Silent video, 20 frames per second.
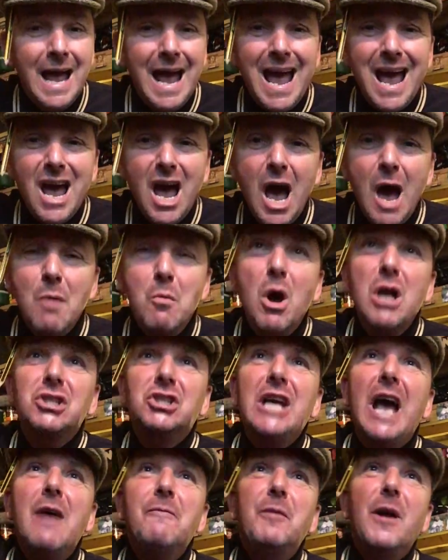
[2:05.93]
Hey,
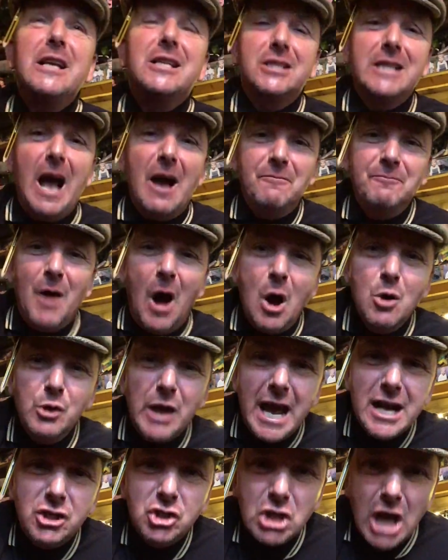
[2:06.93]
watch out for
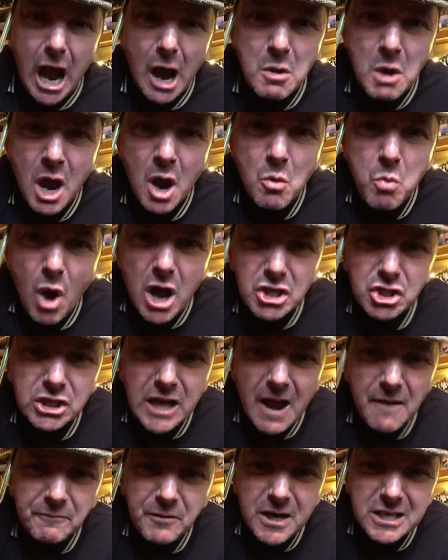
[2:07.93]
scaffolding, Joe!
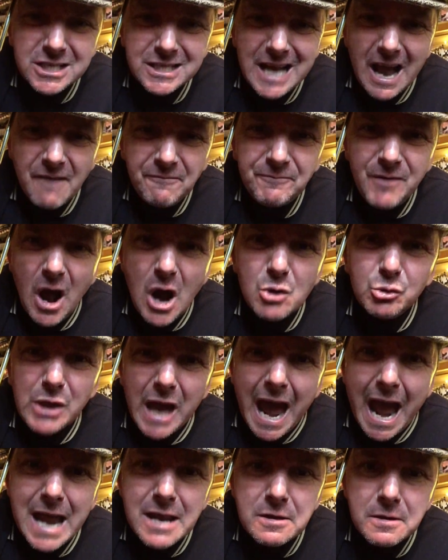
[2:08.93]
Watch out for
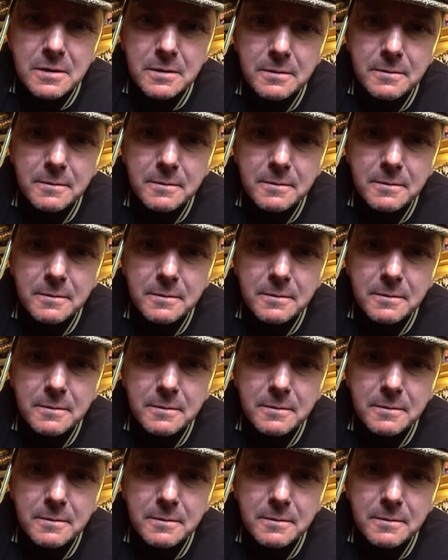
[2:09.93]
scaffolding!